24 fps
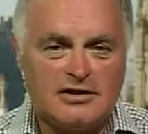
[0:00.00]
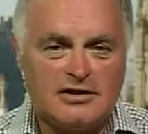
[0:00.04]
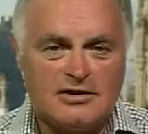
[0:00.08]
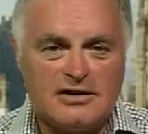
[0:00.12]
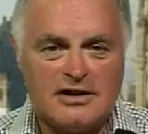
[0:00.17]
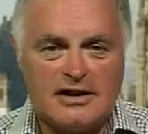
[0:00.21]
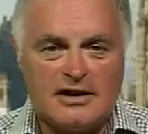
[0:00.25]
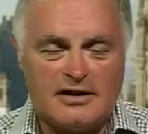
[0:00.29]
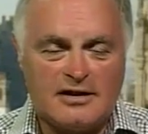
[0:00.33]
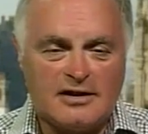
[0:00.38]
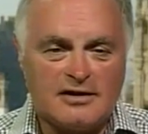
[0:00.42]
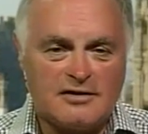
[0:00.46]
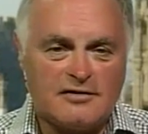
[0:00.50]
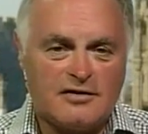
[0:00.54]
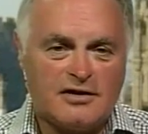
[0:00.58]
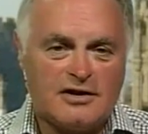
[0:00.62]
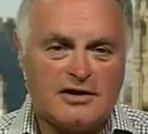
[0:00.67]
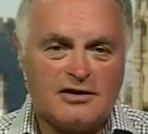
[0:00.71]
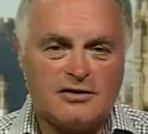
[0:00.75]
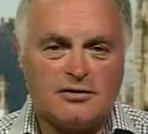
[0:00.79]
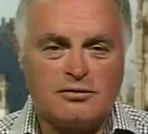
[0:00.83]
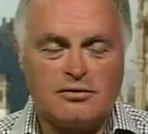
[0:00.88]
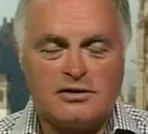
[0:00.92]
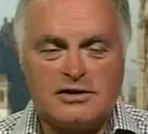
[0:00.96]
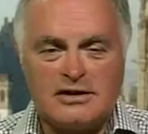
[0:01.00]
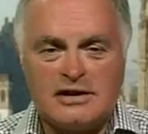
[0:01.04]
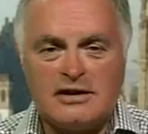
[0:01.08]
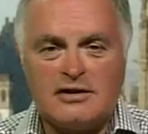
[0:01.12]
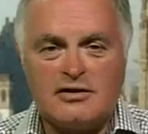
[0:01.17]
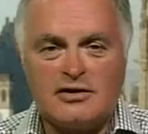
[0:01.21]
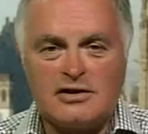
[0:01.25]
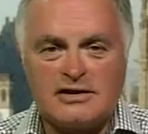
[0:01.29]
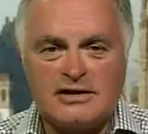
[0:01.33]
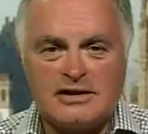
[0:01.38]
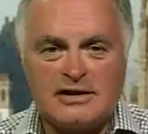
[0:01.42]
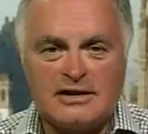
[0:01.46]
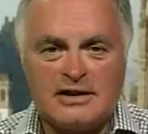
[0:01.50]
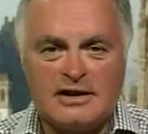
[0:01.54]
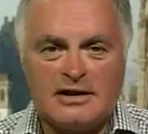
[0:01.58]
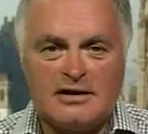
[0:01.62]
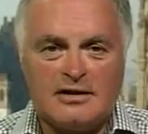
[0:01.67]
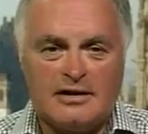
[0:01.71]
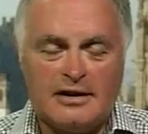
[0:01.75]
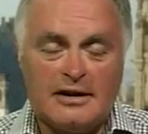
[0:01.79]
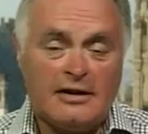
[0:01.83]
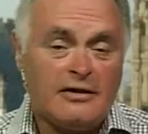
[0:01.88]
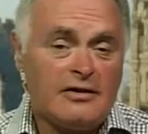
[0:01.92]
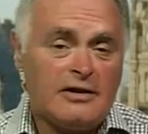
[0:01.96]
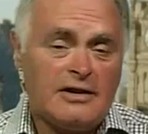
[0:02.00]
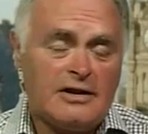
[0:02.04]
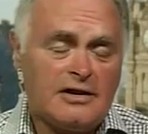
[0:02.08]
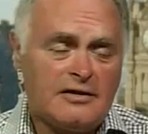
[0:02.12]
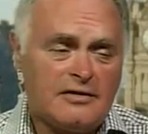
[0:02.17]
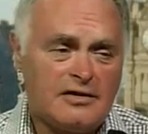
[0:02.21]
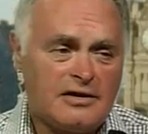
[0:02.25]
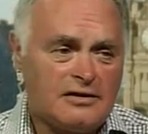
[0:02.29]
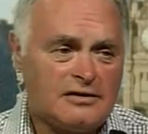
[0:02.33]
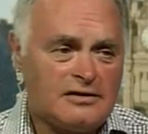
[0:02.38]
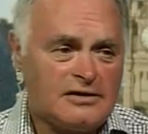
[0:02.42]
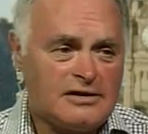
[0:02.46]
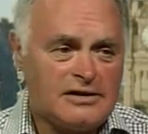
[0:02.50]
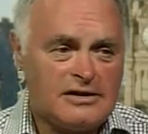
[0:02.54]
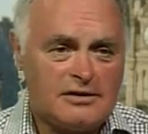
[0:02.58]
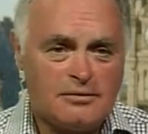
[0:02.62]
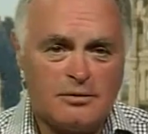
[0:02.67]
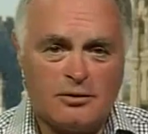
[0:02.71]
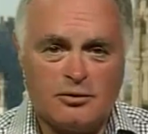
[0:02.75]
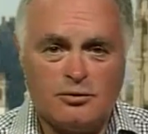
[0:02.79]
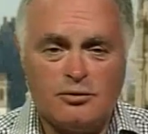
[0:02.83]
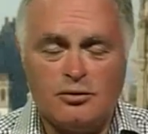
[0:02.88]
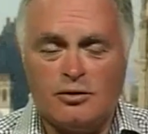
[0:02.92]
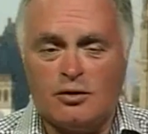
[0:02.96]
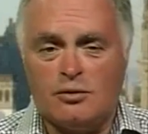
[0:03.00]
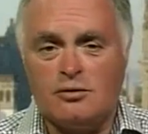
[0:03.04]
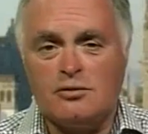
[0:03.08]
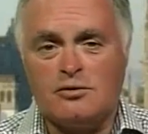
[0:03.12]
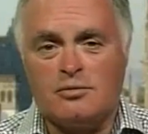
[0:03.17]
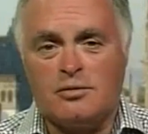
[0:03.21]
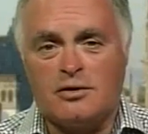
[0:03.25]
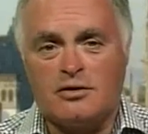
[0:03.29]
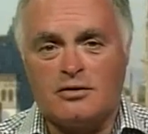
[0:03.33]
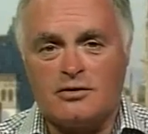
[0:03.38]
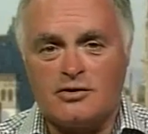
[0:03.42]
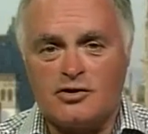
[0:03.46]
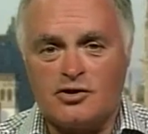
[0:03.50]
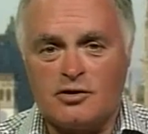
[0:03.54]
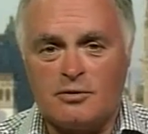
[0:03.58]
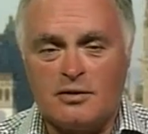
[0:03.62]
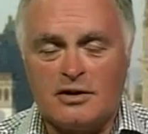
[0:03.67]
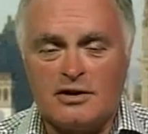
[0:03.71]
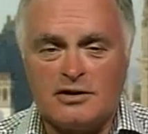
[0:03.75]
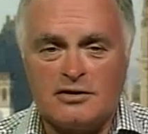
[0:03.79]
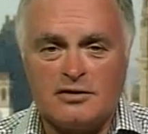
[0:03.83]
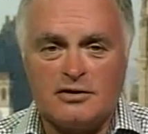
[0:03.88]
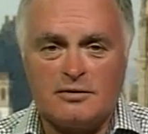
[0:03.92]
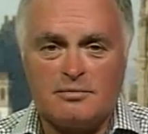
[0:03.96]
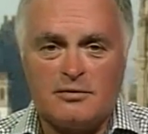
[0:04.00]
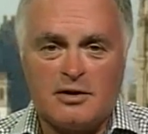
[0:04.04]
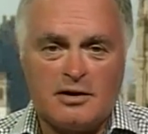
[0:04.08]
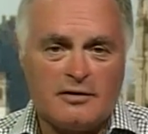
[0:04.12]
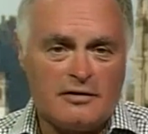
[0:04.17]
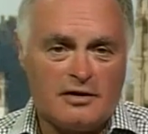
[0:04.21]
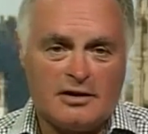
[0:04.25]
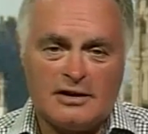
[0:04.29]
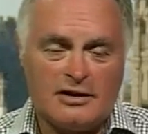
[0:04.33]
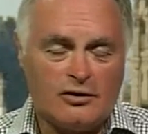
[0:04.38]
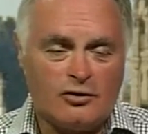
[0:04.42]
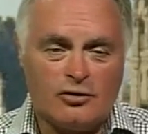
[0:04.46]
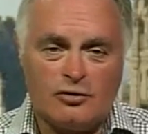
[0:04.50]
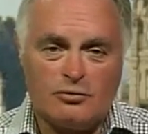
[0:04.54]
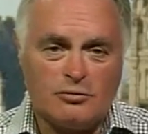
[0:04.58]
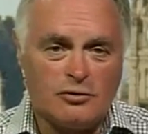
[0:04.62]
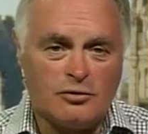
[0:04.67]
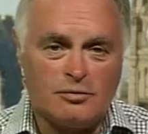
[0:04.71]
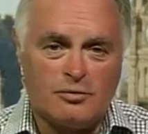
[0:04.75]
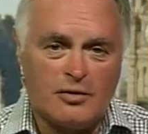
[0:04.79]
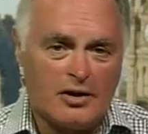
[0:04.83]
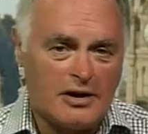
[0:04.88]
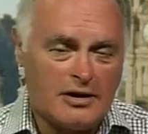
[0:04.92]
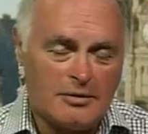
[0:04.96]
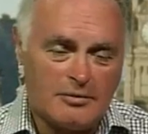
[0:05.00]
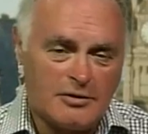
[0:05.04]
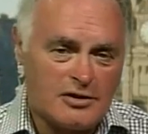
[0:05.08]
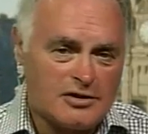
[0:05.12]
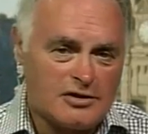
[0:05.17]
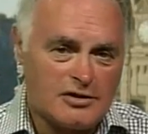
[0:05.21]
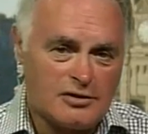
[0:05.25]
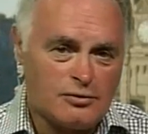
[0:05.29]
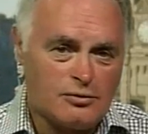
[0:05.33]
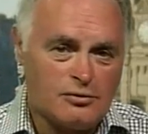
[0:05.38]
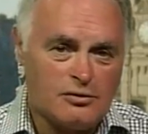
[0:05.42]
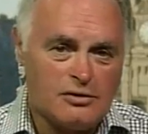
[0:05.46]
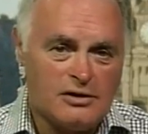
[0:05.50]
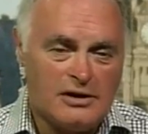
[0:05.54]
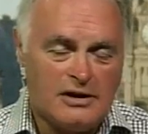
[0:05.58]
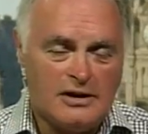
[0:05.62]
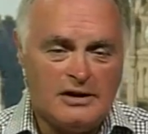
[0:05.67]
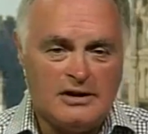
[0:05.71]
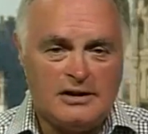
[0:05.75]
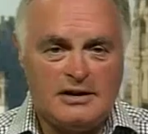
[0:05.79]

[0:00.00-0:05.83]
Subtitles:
take things far too seriously, learning difficulties, well, who knows, because she went to a perfectly normal primary school,